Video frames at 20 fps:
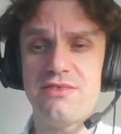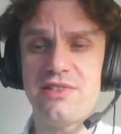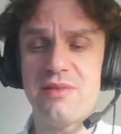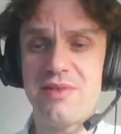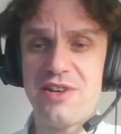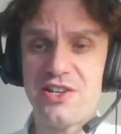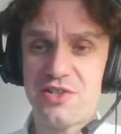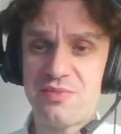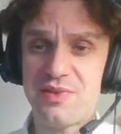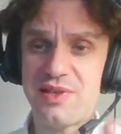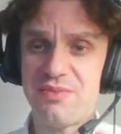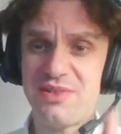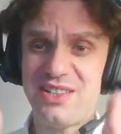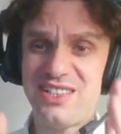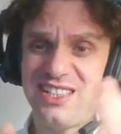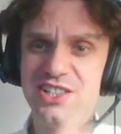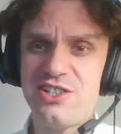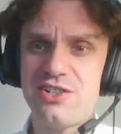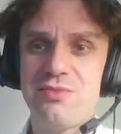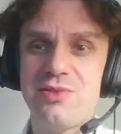the measurement
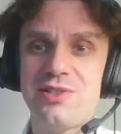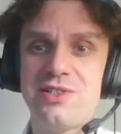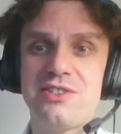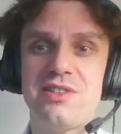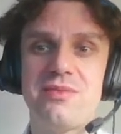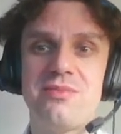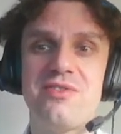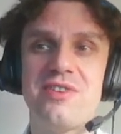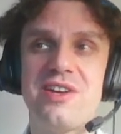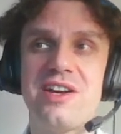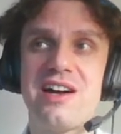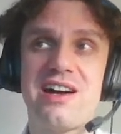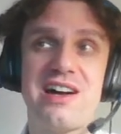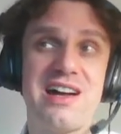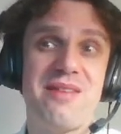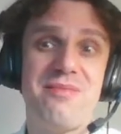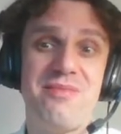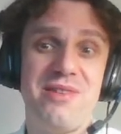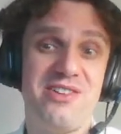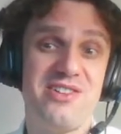precision will not be very
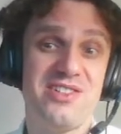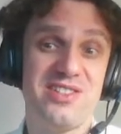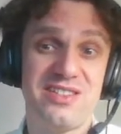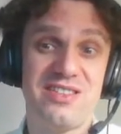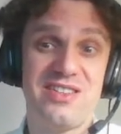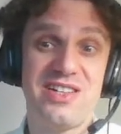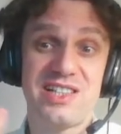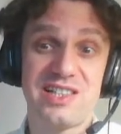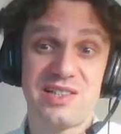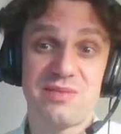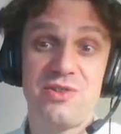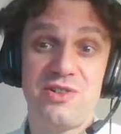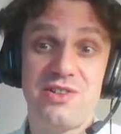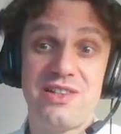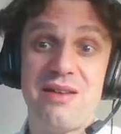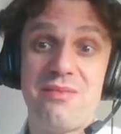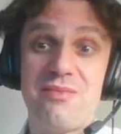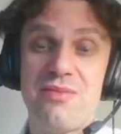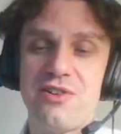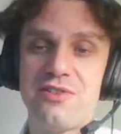high because there is a small
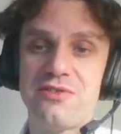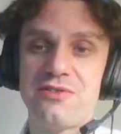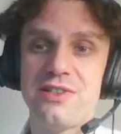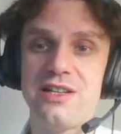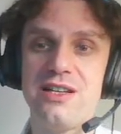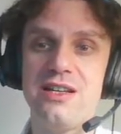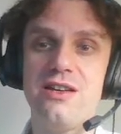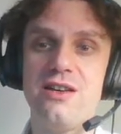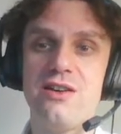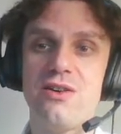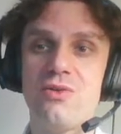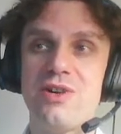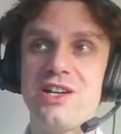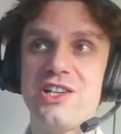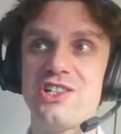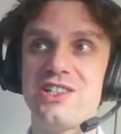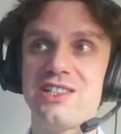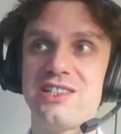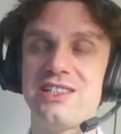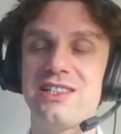number of
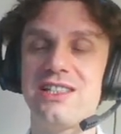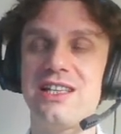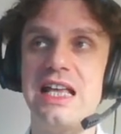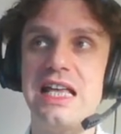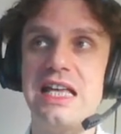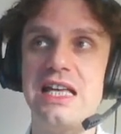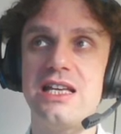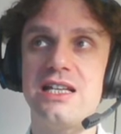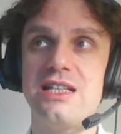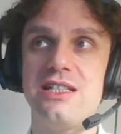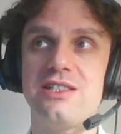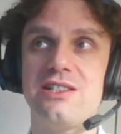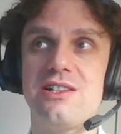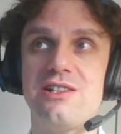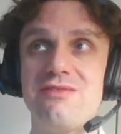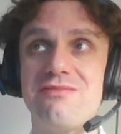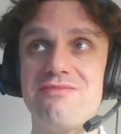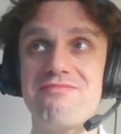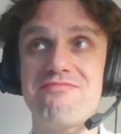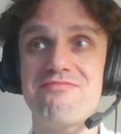questions.
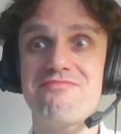So